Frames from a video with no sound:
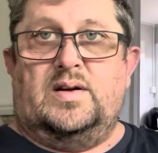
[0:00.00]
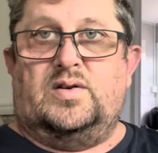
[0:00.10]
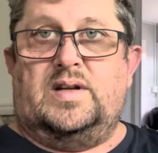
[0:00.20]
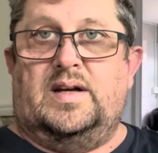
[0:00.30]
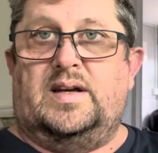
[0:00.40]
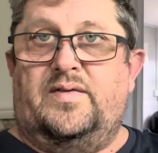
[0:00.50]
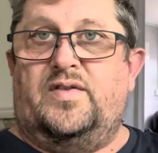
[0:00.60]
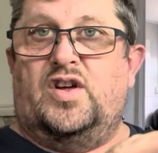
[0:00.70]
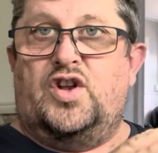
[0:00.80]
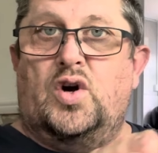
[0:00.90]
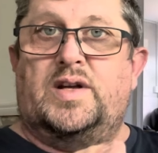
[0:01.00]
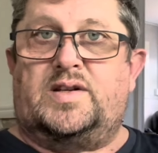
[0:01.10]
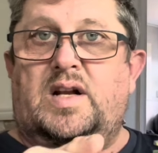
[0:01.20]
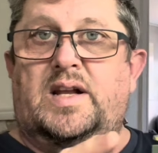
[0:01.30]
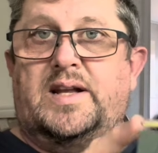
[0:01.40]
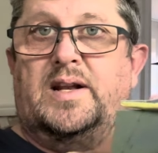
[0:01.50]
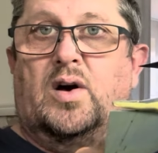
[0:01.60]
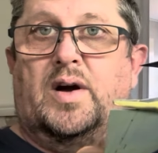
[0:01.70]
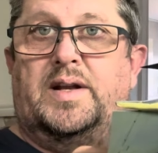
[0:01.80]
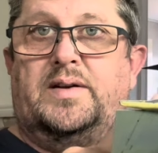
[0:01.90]
that'll give you a nice clean
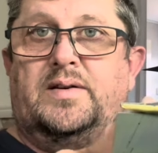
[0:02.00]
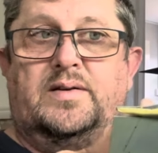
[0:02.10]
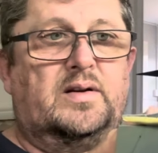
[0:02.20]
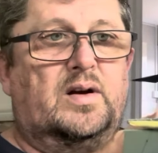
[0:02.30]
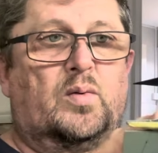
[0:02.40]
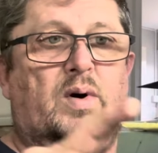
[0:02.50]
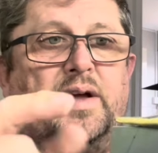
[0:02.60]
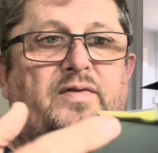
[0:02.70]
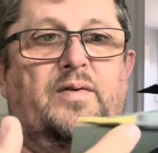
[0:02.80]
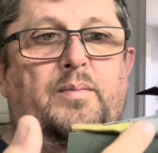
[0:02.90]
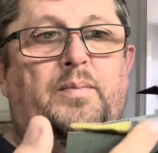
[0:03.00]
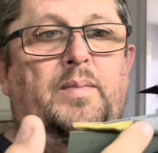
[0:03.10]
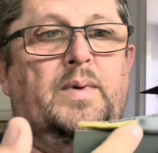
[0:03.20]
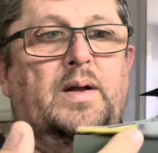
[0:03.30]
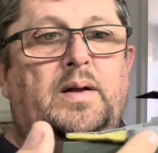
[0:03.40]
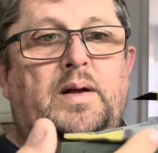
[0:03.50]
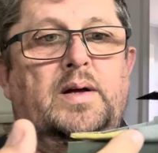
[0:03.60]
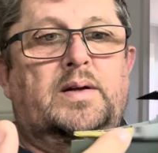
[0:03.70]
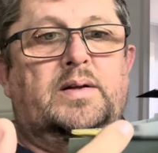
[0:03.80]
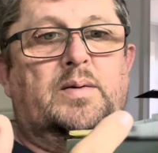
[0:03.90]
line away from
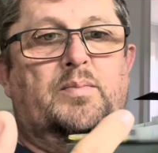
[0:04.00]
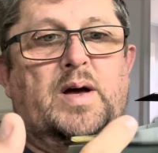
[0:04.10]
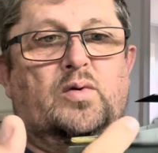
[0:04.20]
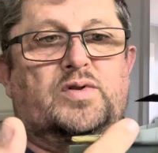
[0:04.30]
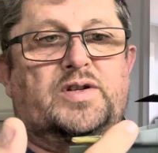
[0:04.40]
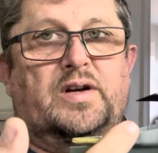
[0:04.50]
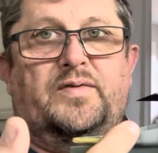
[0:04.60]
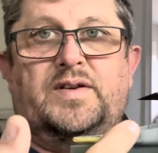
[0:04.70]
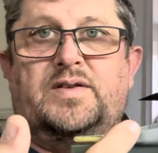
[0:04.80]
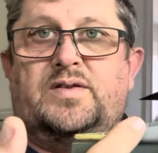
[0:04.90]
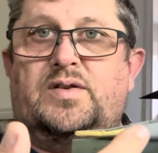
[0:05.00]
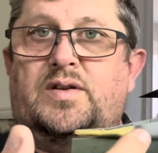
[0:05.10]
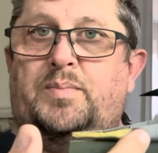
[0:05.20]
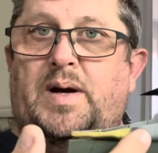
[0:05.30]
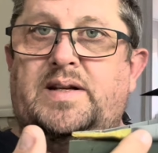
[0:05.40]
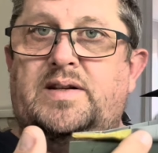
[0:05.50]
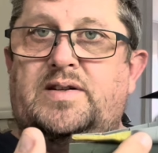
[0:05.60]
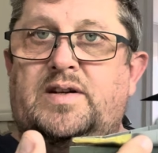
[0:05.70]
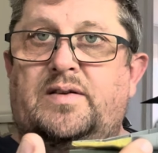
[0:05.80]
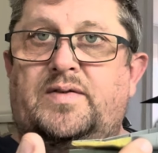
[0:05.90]
the metal surface to the painted
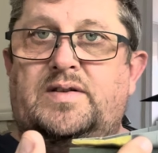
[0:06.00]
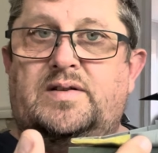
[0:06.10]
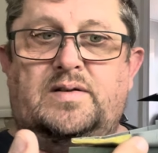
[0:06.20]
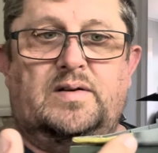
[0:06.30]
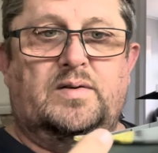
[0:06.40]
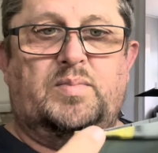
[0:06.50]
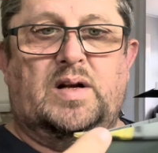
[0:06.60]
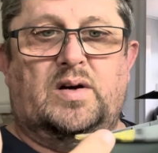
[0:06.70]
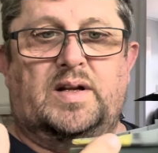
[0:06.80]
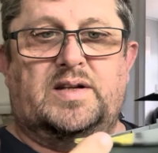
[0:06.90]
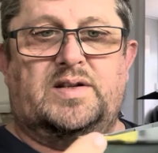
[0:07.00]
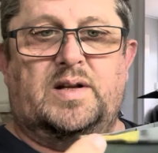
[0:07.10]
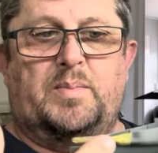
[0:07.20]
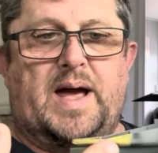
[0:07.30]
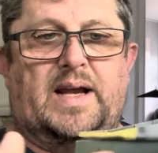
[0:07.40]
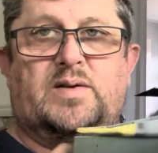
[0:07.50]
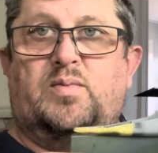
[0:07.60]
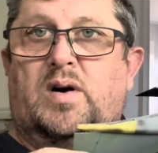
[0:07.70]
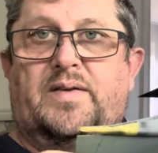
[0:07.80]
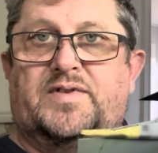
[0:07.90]
surface. It's a bit like this at the back. That's
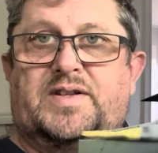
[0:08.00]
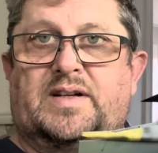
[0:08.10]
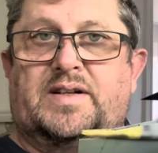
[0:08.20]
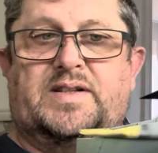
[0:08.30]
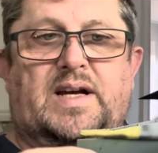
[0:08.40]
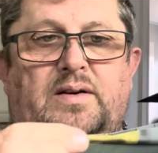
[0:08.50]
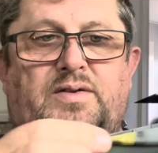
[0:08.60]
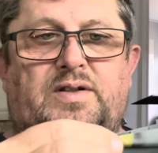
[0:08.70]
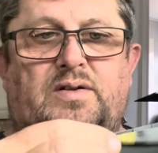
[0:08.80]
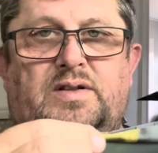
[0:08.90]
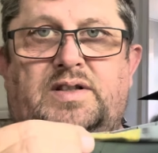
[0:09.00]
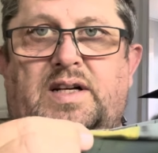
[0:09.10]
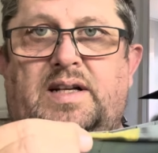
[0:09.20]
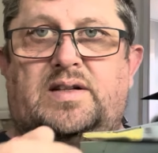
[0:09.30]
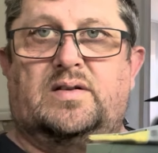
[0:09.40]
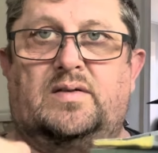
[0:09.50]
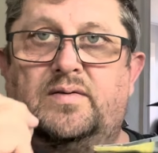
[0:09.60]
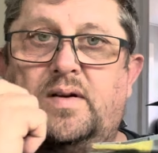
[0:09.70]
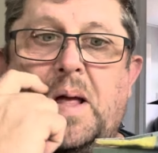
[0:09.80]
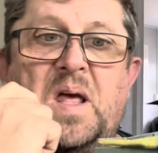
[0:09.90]
why I haven't stuck the tone on, so I can take this off.
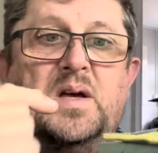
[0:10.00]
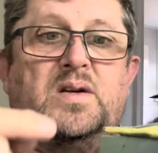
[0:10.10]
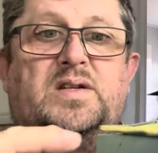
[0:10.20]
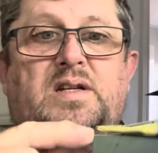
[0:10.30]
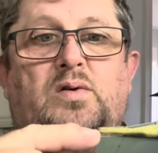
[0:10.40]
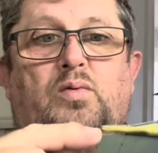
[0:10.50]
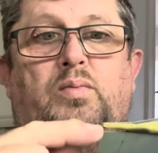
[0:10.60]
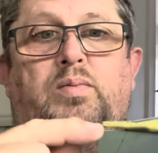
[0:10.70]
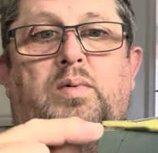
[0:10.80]
There's a little